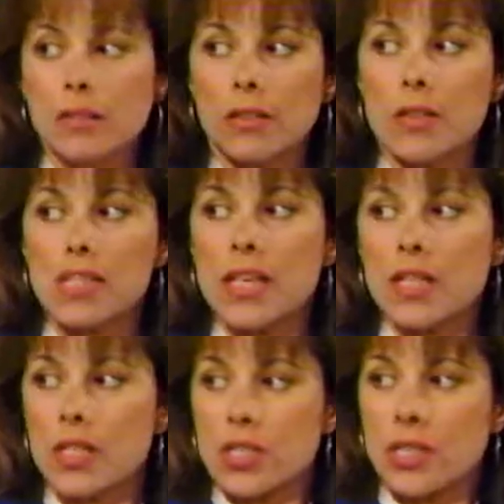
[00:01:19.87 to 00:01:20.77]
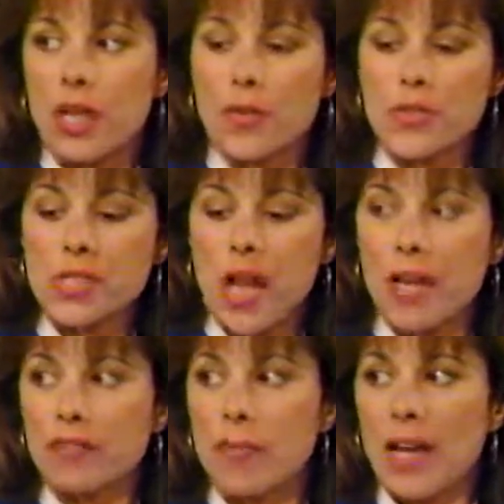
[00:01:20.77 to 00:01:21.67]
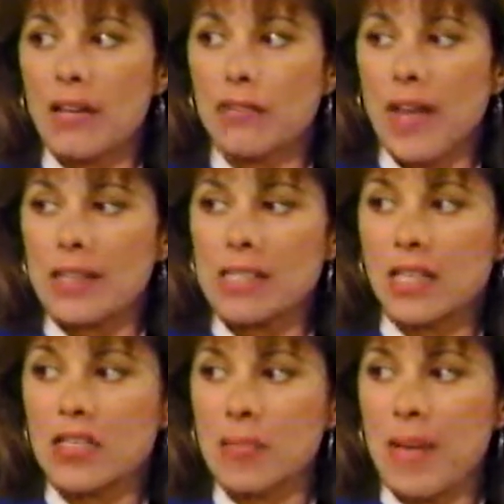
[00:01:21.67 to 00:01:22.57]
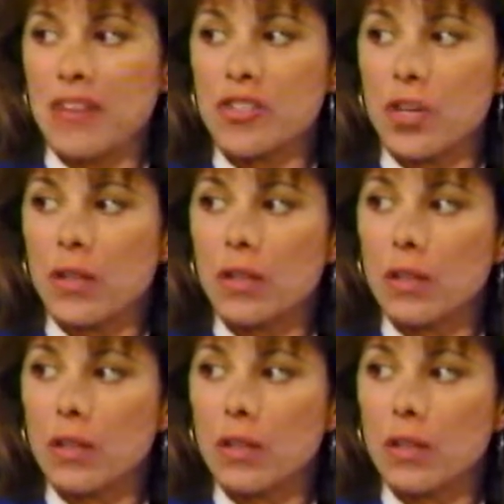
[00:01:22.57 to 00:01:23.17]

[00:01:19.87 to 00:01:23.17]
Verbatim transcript: Or is that just another sign of my advancing dementia?